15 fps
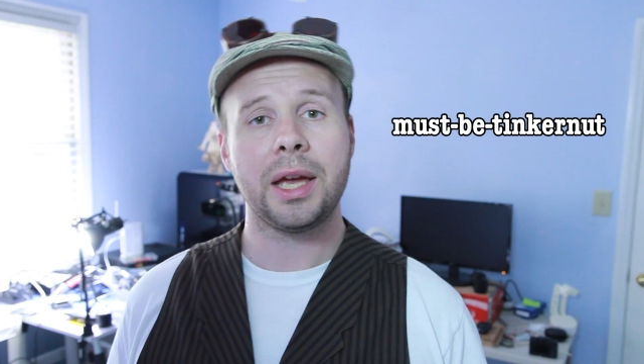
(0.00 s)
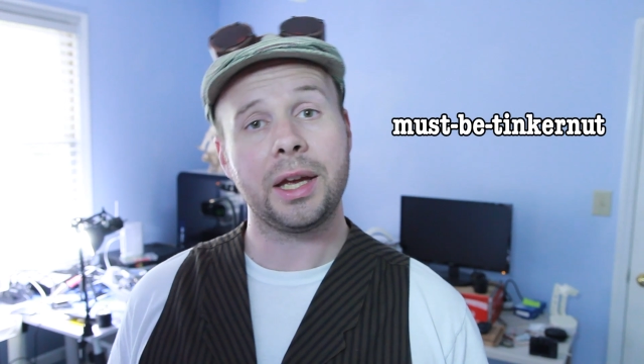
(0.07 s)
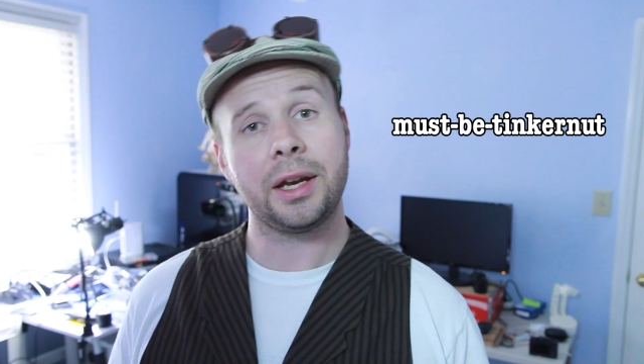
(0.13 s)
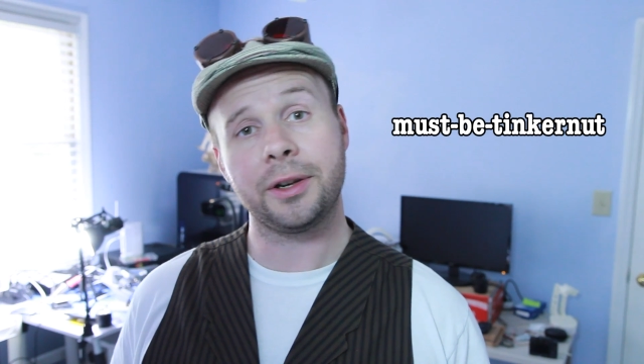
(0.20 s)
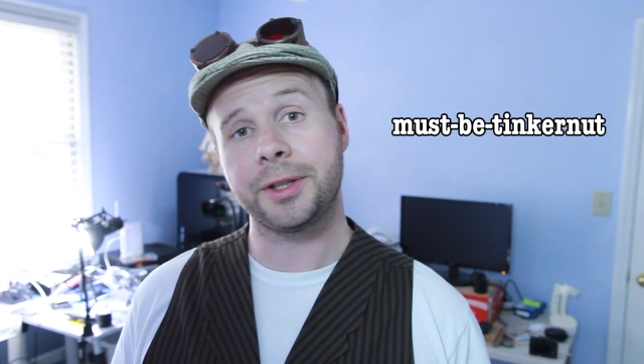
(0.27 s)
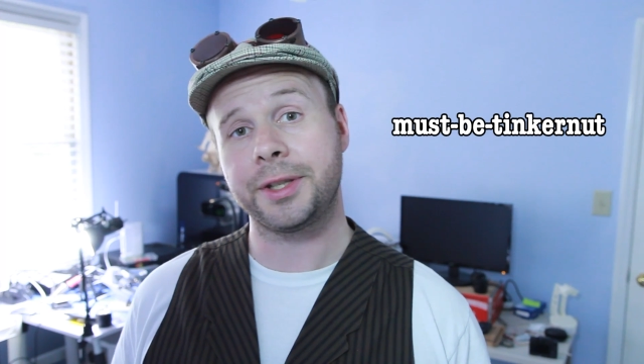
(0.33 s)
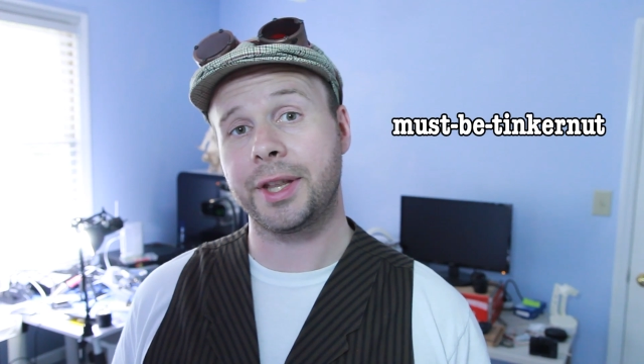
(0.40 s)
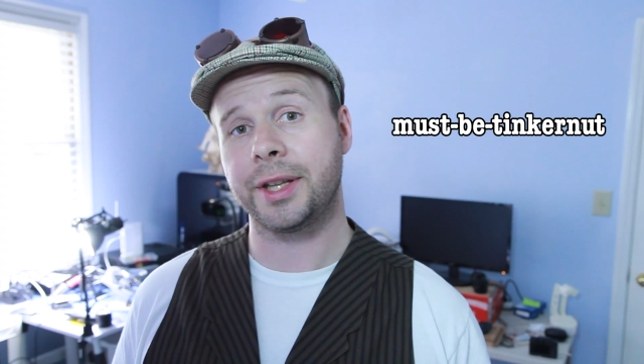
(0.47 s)

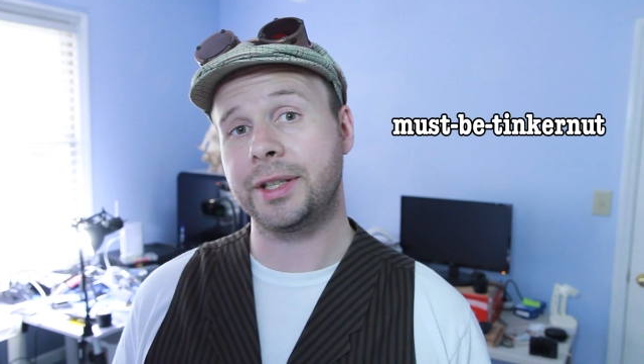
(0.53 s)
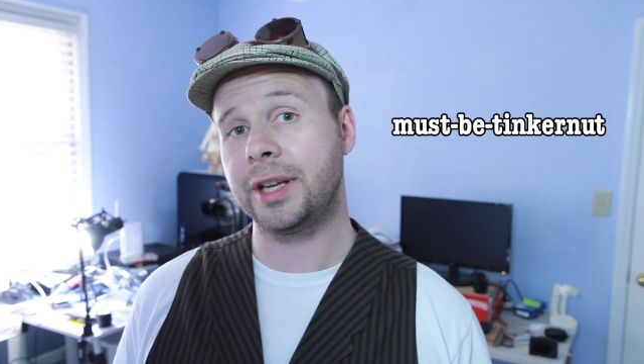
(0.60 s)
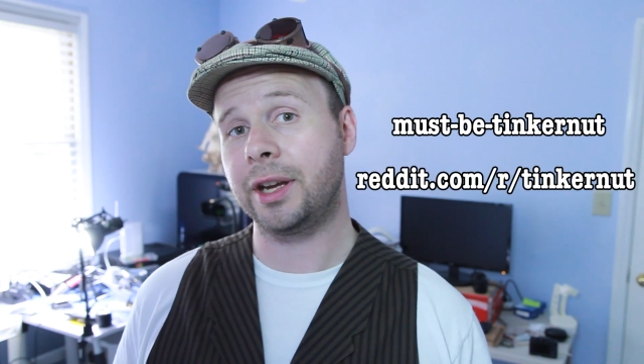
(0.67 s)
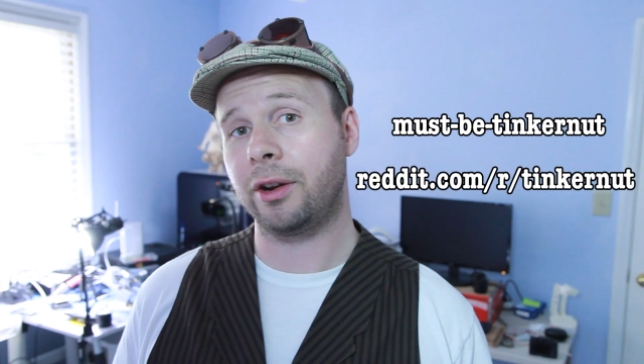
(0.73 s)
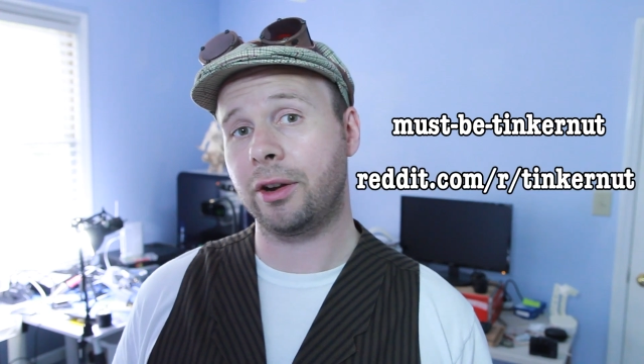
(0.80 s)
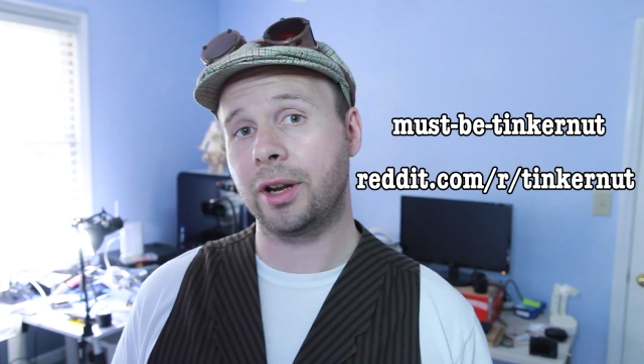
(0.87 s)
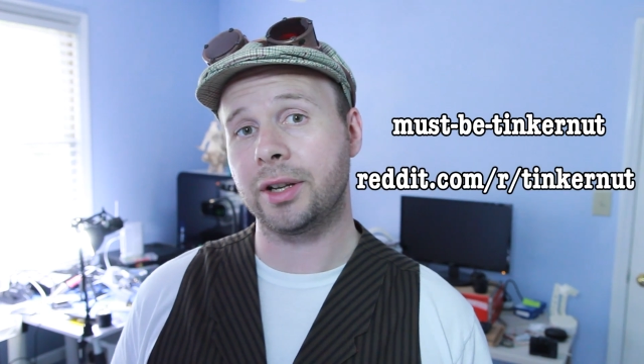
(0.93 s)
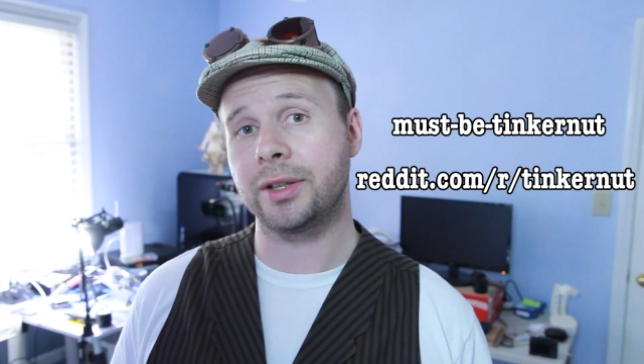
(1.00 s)
Here's the
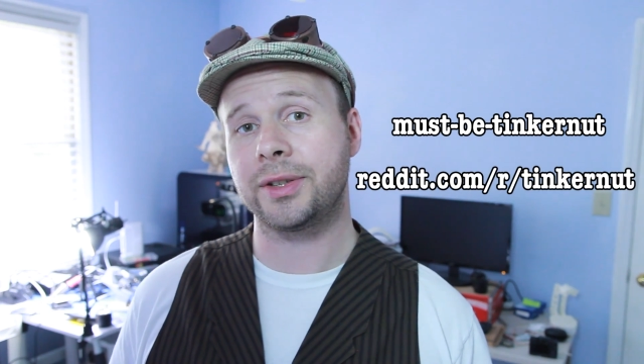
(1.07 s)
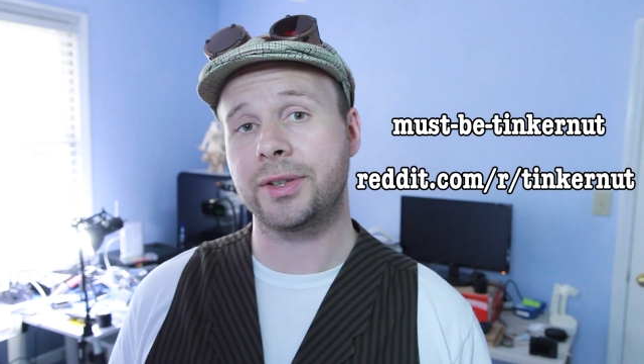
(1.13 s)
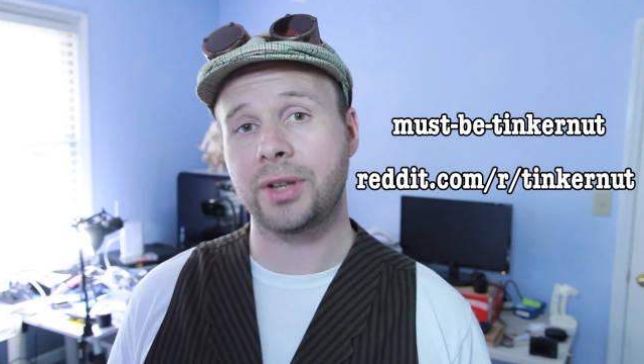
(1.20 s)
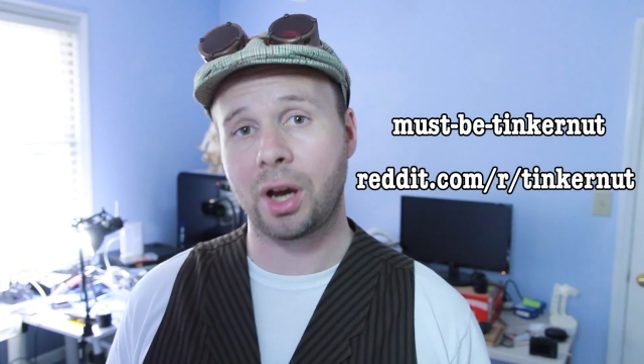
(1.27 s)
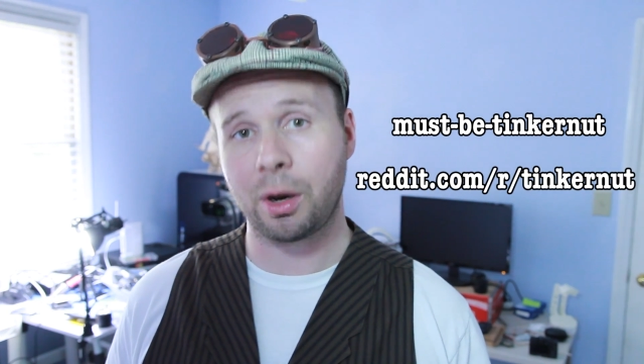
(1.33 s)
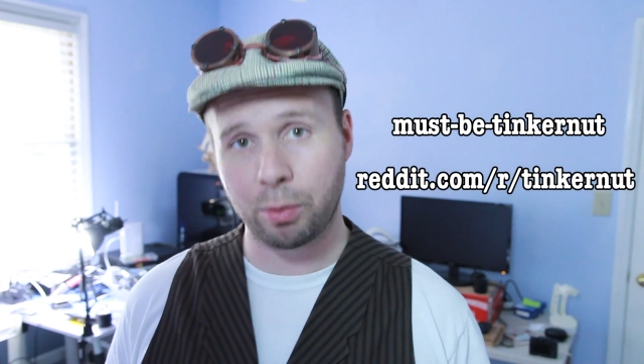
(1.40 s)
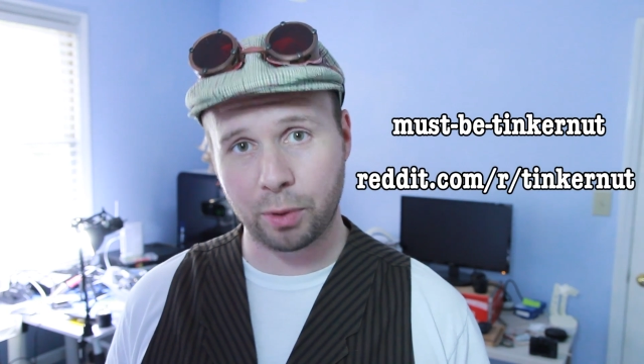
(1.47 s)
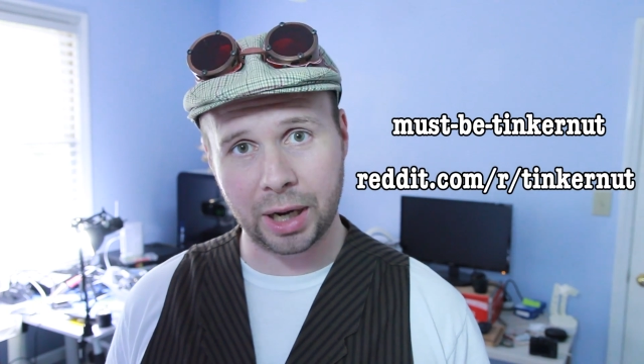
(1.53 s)
Tinkernut
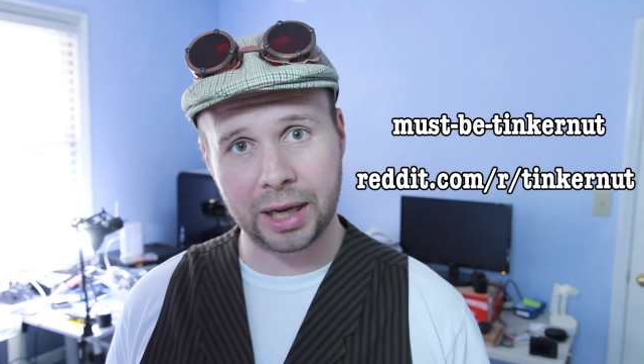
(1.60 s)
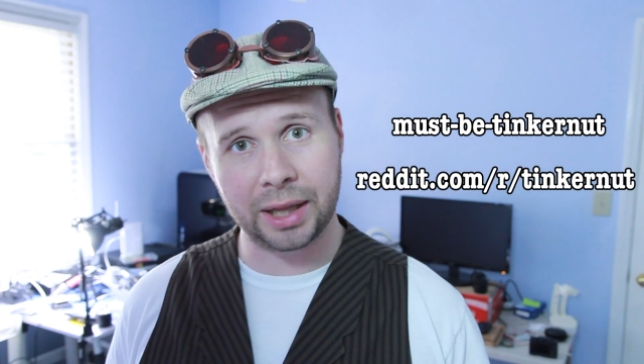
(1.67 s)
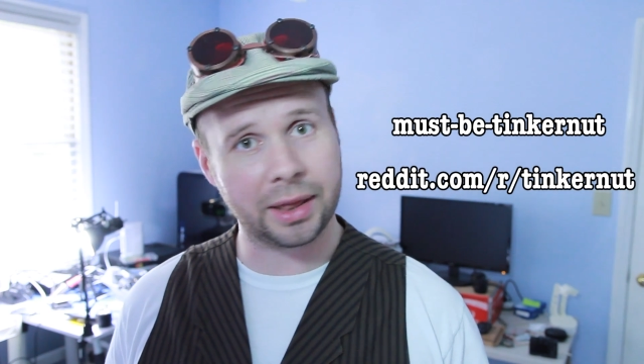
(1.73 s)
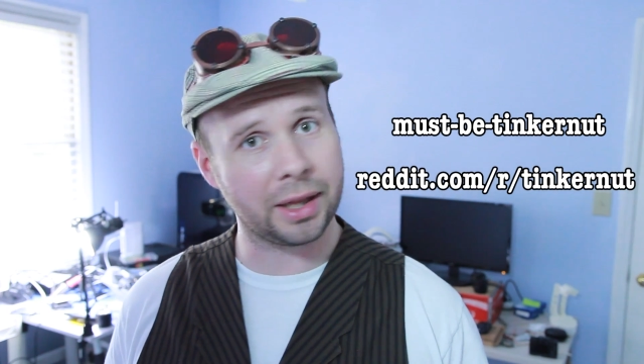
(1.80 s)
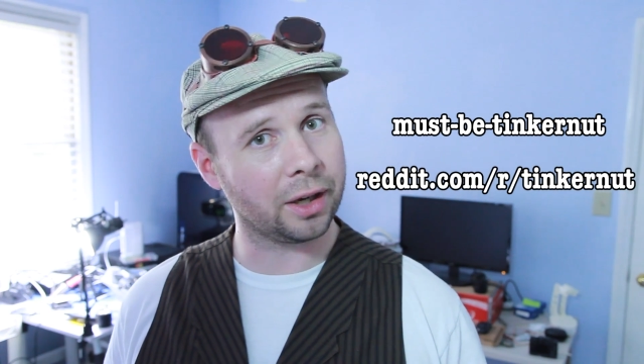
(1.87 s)
subreddit.